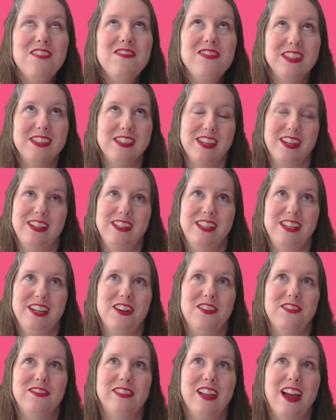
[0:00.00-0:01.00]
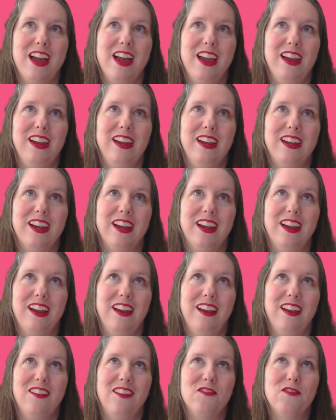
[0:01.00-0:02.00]
this idea of like
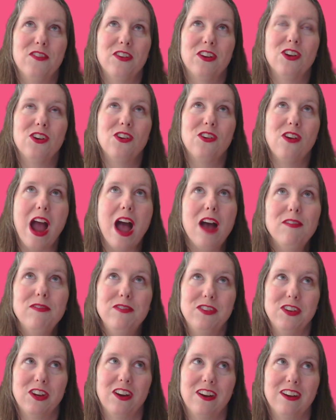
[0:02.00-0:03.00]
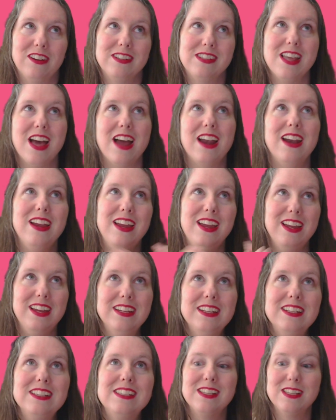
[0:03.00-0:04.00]
for crafters, that
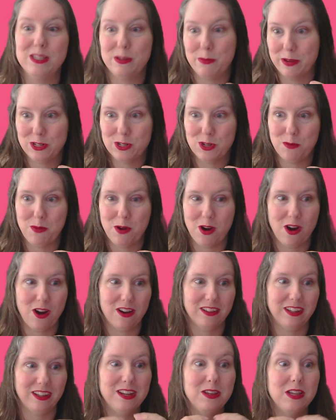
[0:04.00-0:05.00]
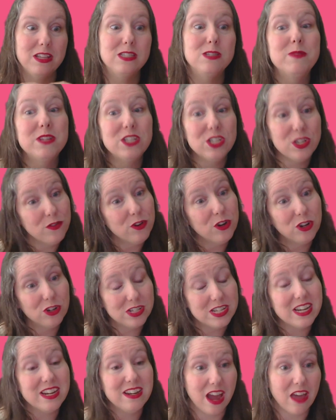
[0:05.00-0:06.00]
is a special part. Like especially if you're
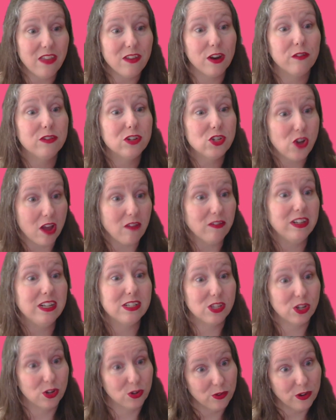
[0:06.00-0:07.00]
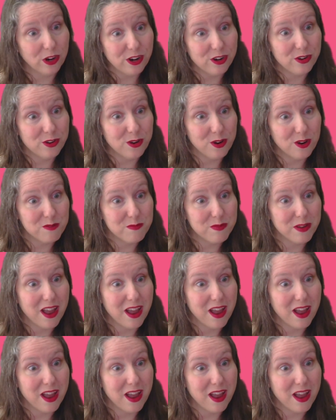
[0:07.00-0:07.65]
together, if you're traveling as a group,